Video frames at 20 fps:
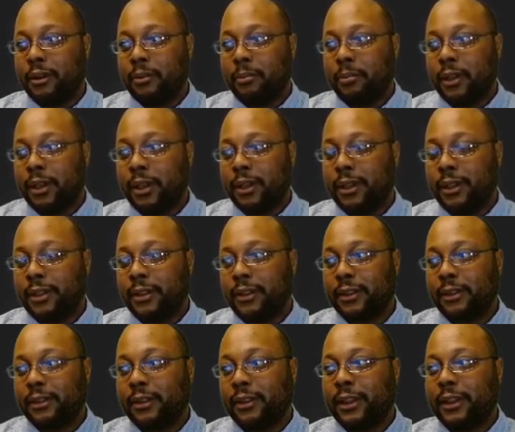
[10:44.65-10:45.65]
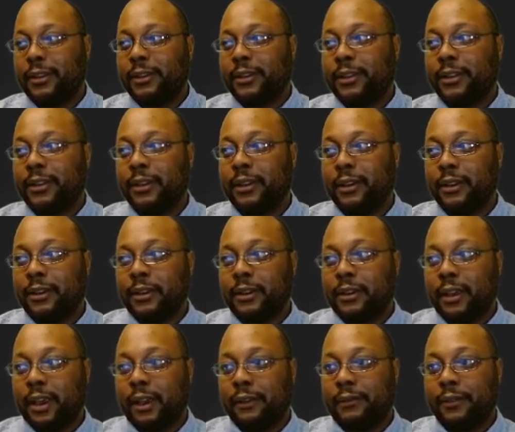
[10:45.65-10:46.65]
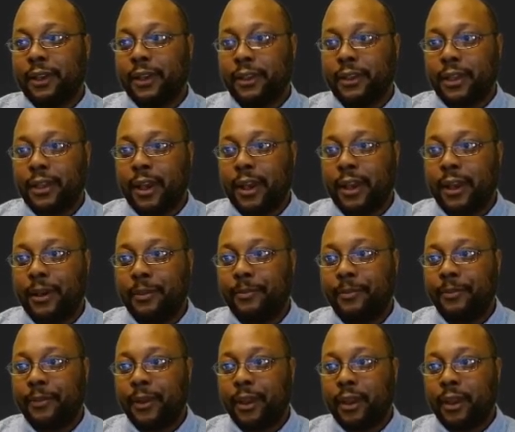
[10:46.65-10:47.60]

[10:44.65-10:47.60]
plus let's have a good time.